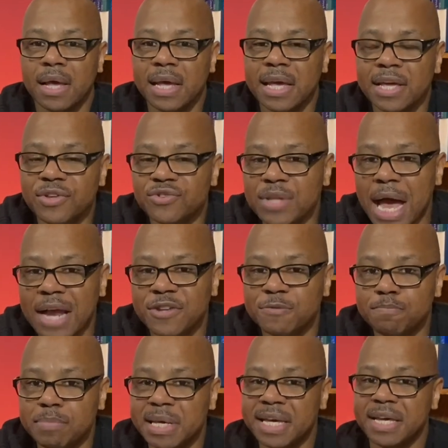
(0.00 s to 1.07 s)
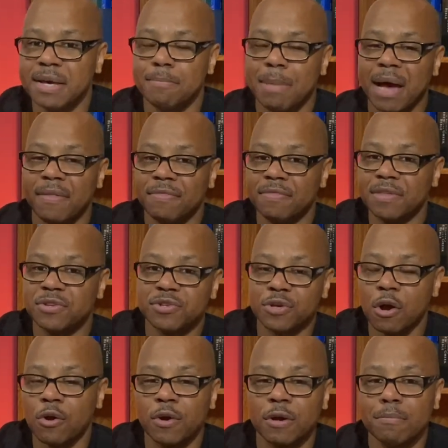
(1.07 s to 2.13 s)
He's not speaking about this
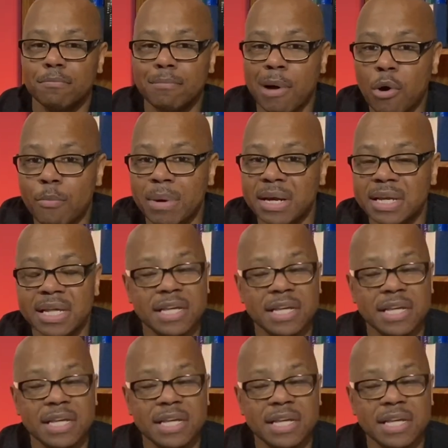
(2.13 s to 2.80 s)
current moment.